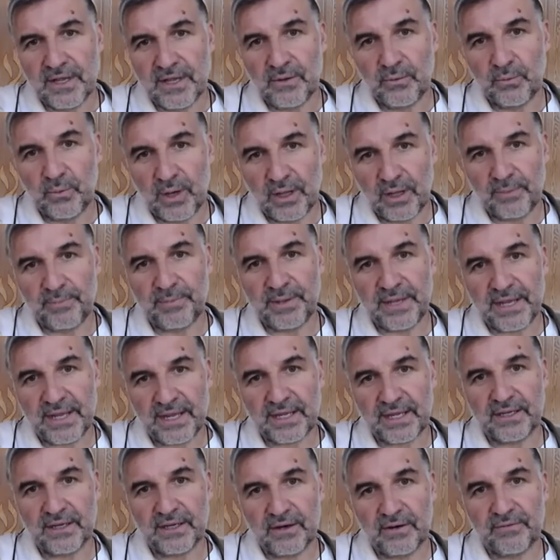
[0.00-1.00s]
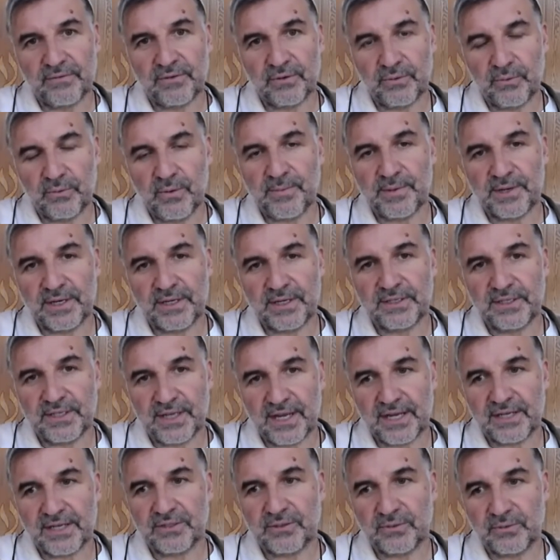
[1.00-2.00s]
well-being of the woman and say
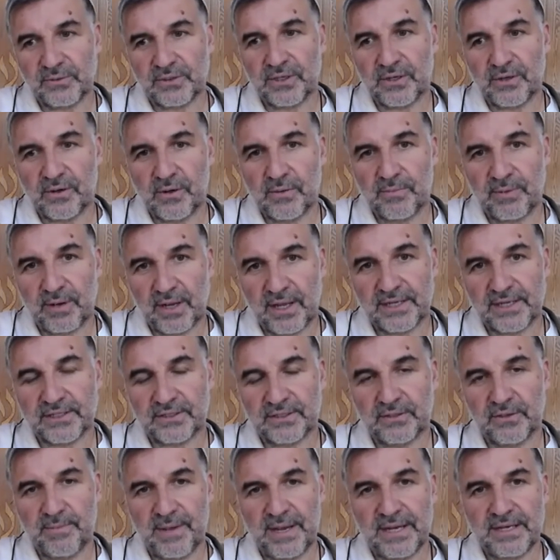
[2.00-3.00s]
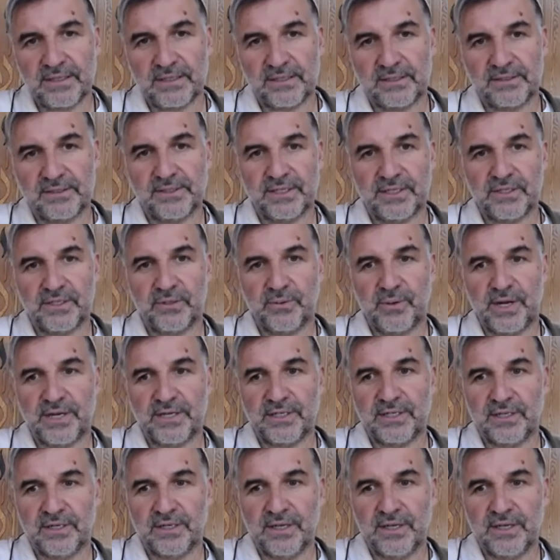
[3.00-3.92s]
it also applies to a mental situation.